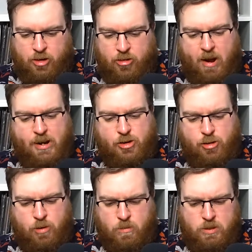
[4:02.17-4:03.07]
Jack
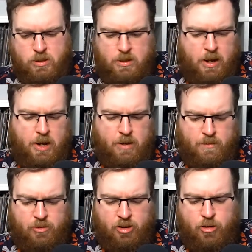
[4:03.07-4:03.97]
Jones died of
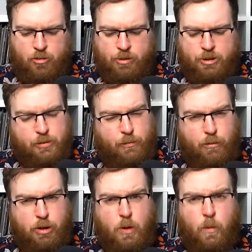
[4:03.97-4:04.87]
his injuries
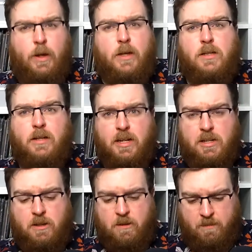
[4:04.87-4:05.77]
three weeks
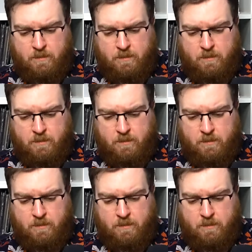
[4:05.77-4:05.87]
later.